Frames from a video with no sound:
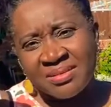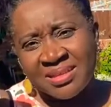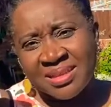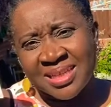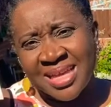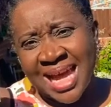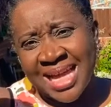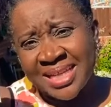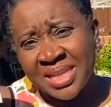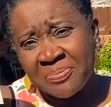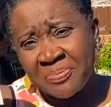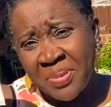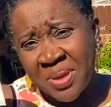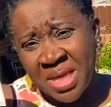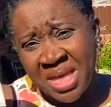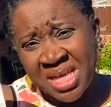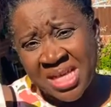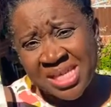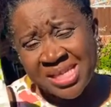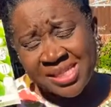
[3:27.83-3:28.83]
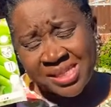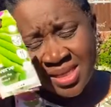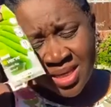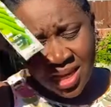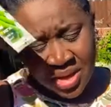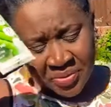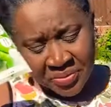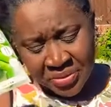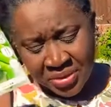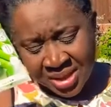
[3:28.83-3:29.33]
Garden peas,
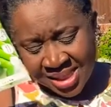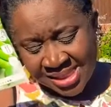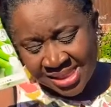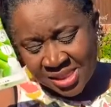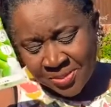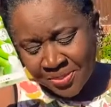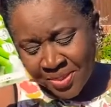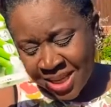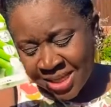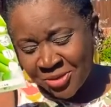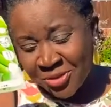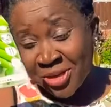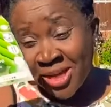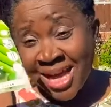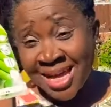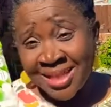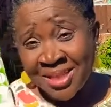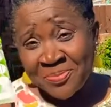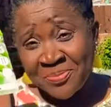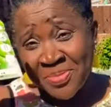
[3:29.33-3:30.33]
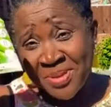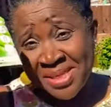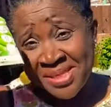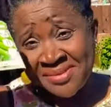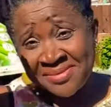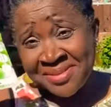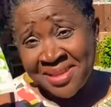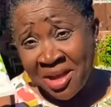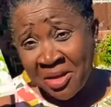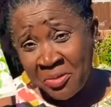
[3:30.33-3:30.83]
you can still plant your garden peas
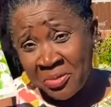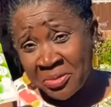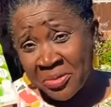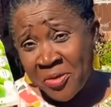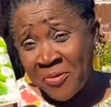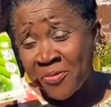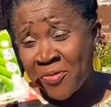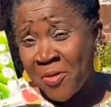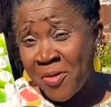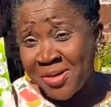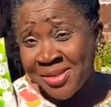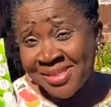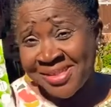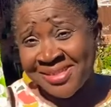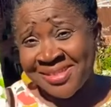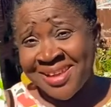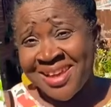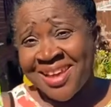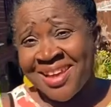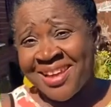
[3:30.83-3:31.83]
now. Of course,